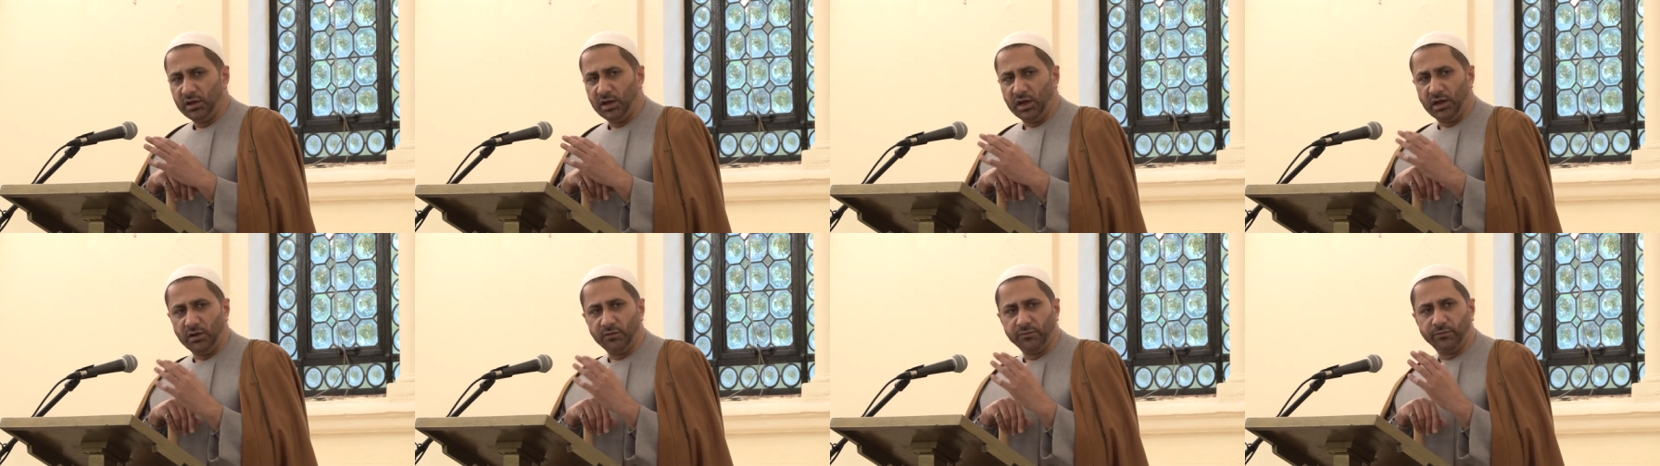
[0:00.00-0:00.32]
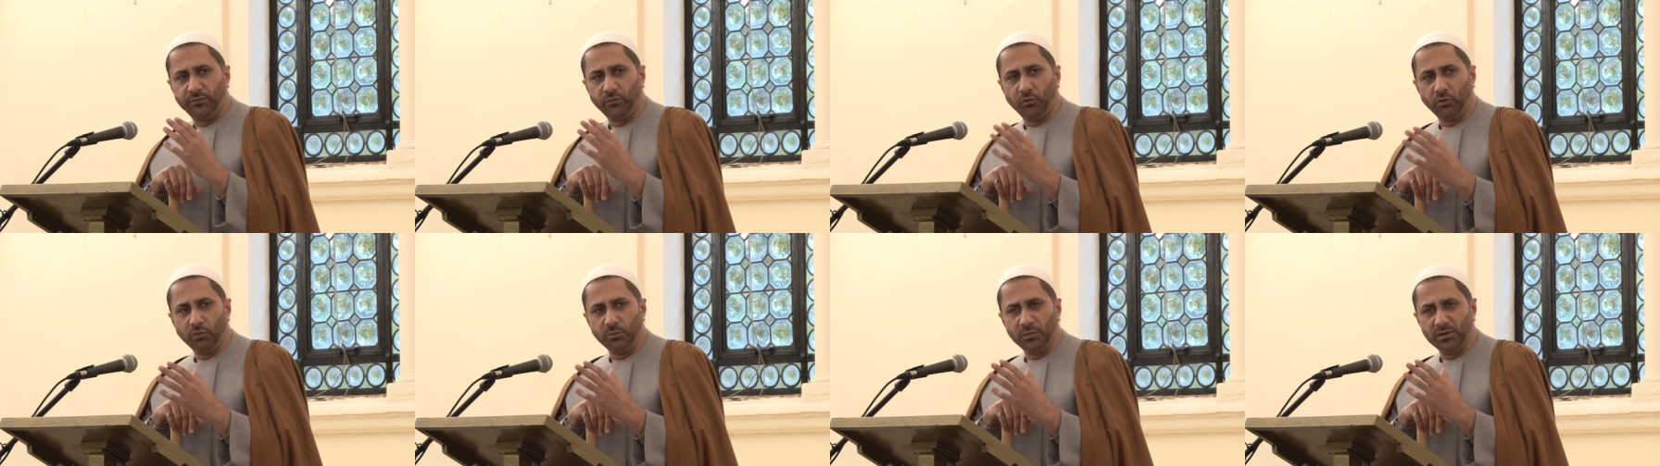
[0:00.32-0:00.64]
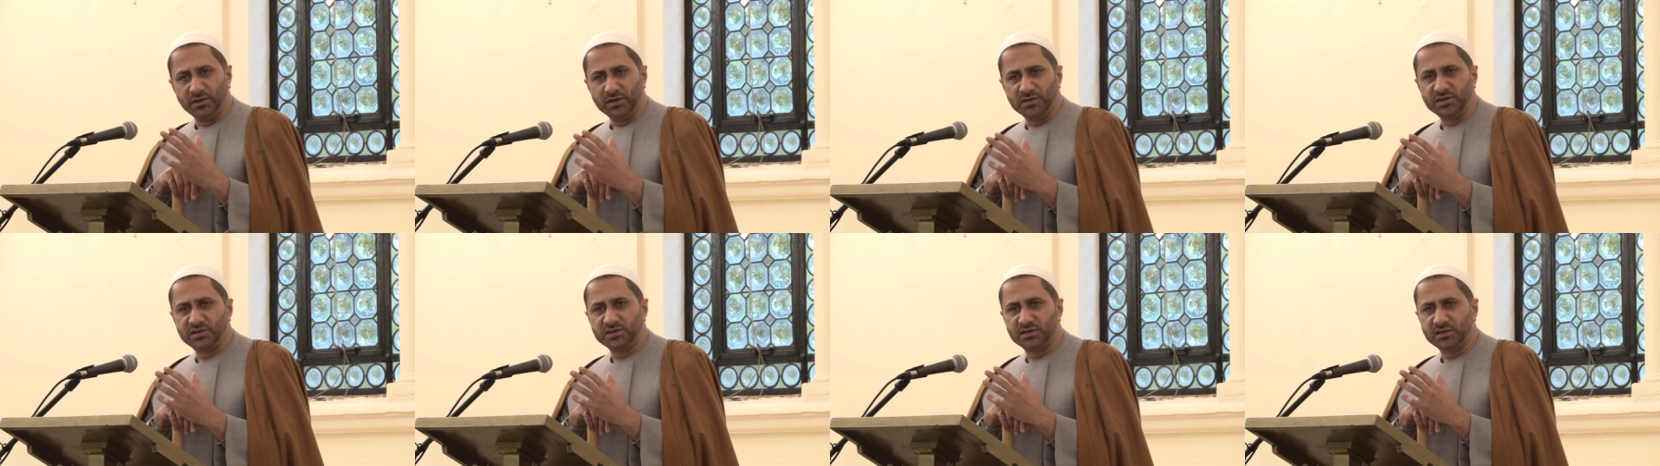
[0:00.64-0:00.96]
and
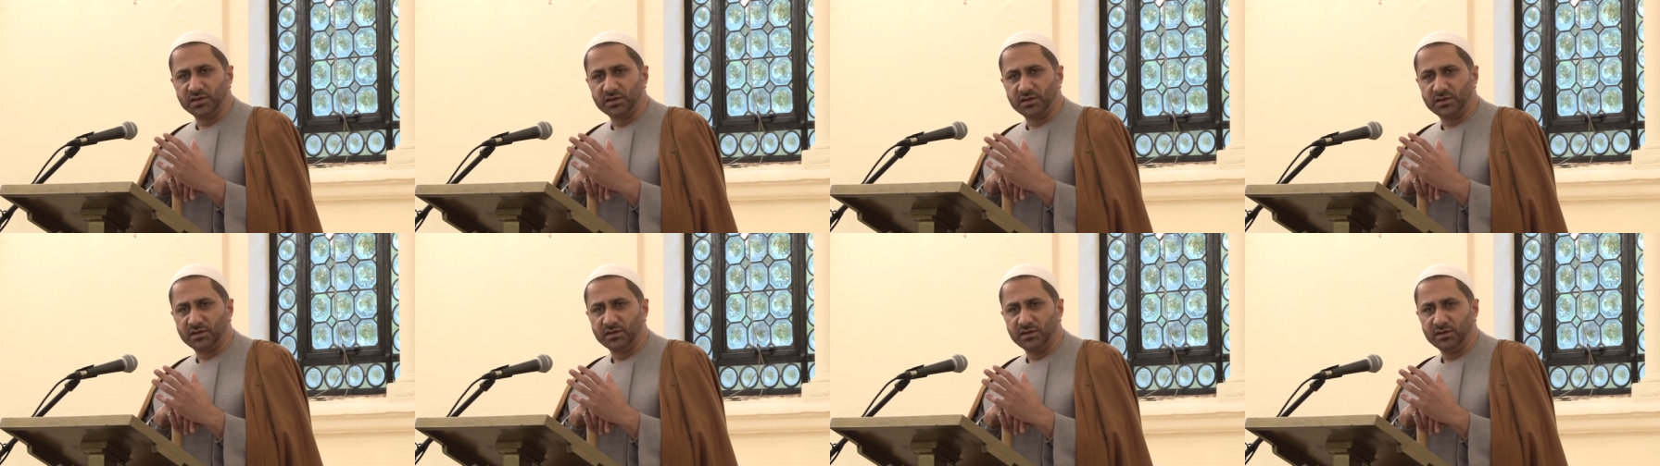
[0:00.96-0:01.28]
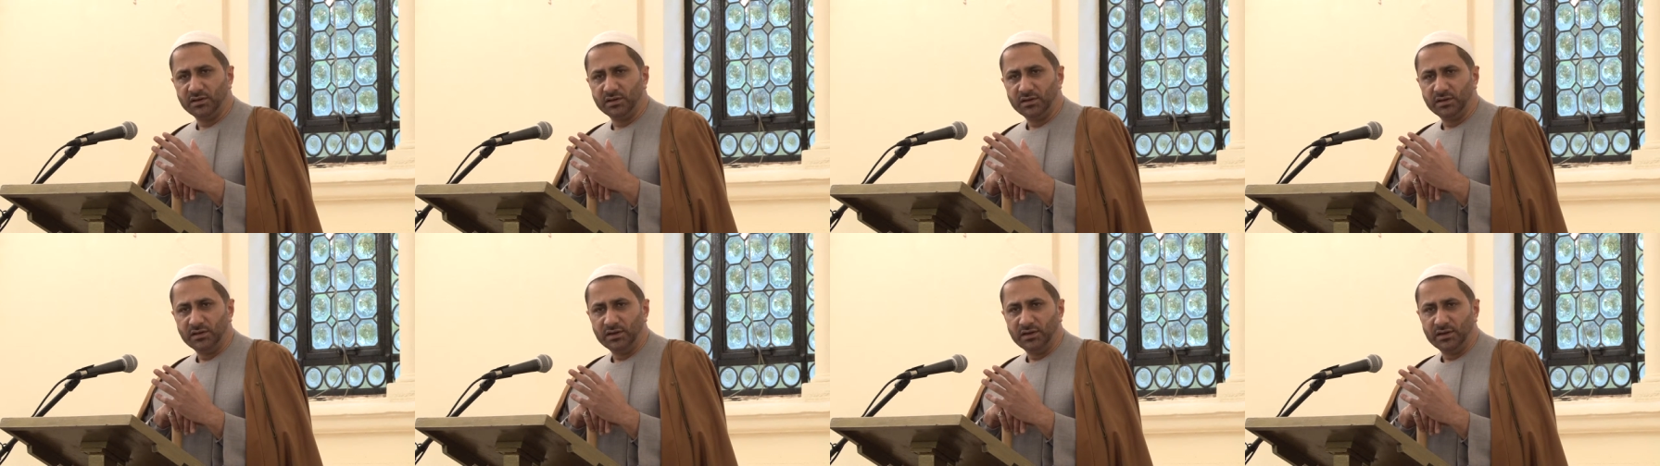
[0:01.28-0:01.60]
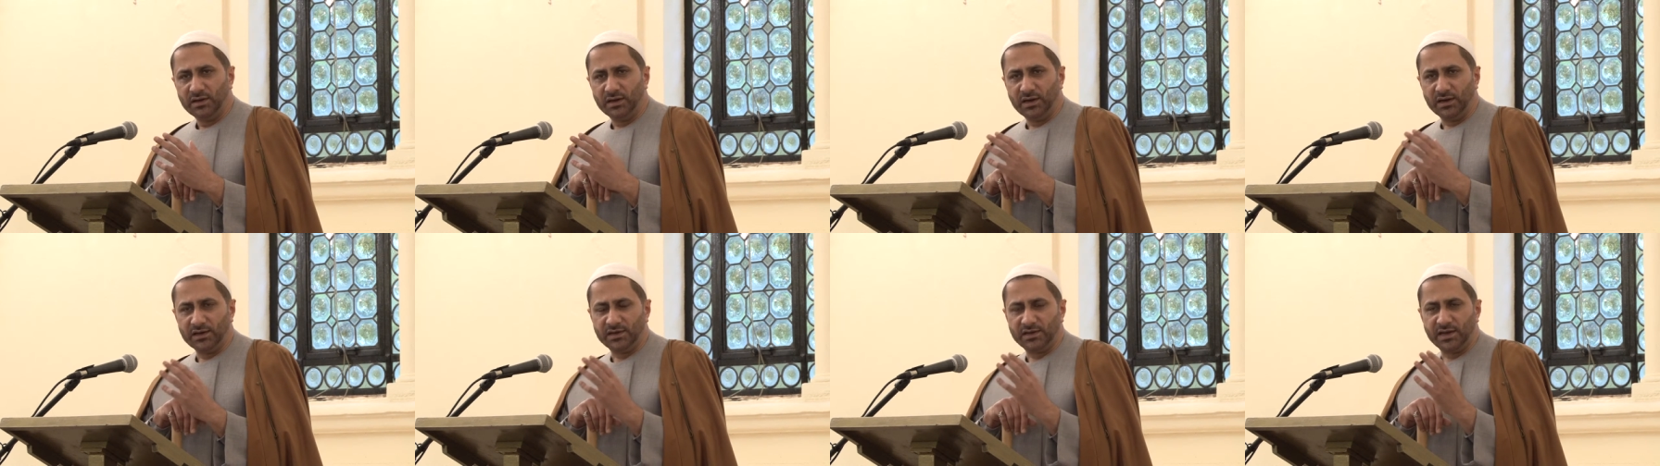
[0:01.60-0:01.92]
formalistic
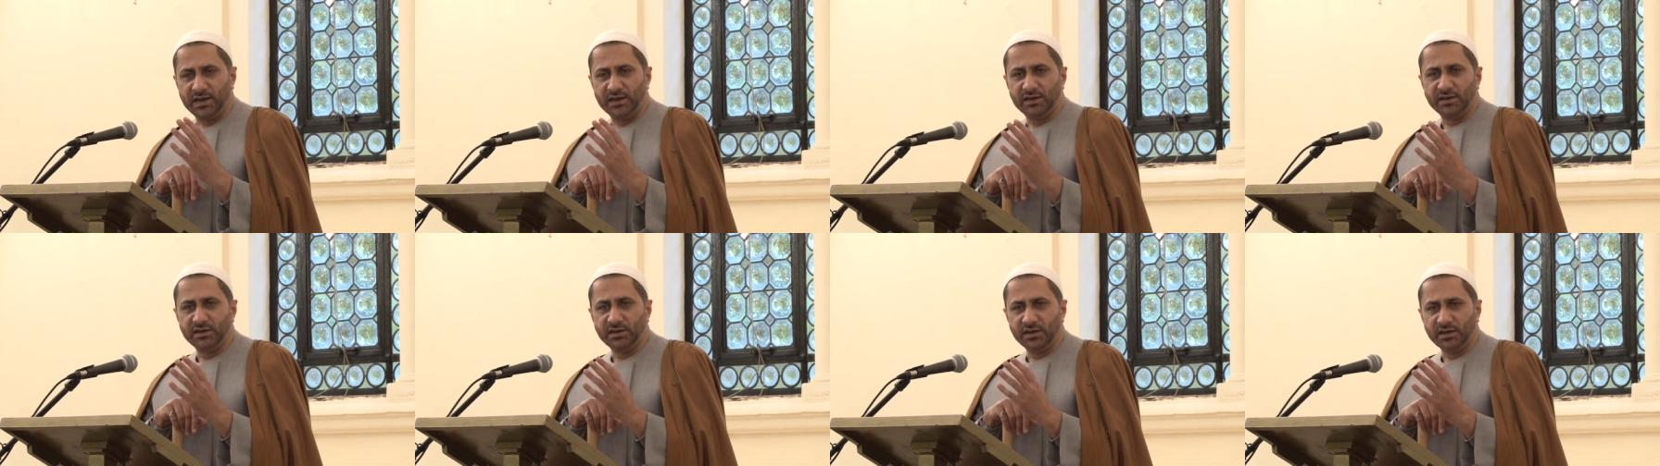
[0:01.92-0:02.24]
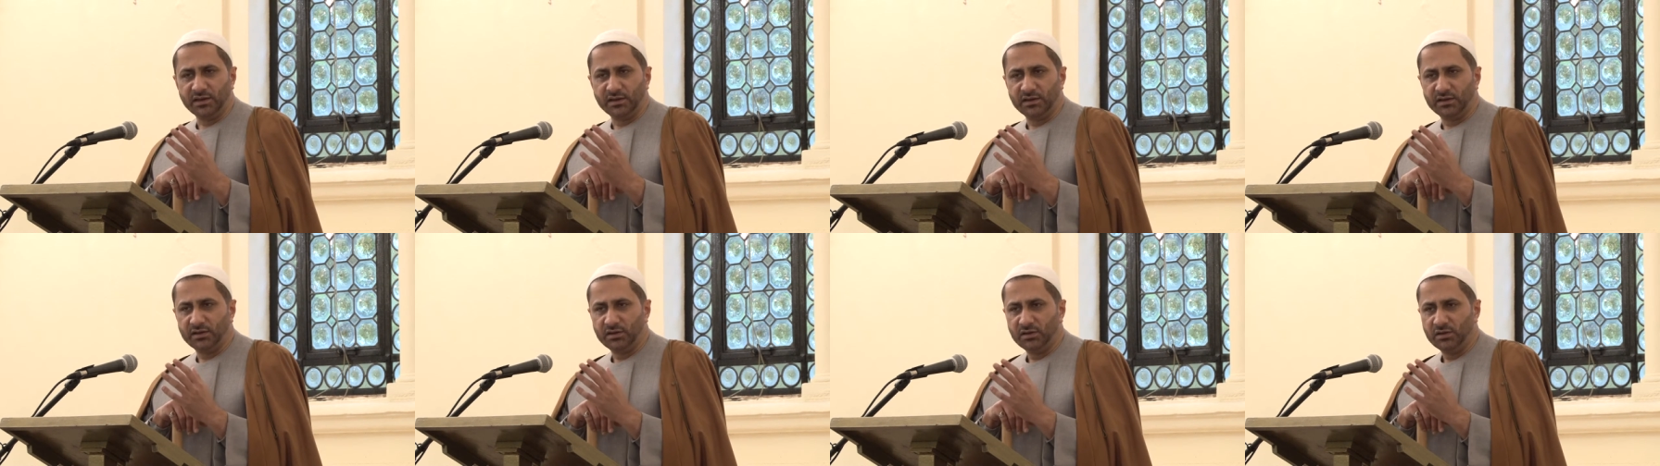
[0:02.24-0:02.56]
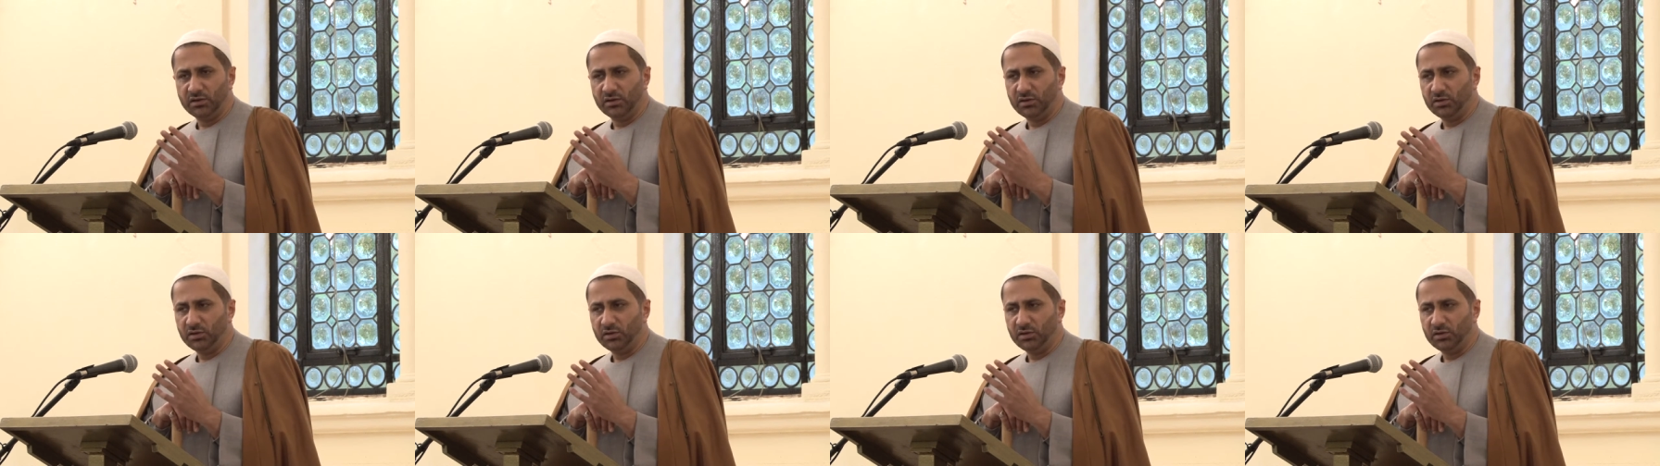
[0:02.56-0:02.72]
attending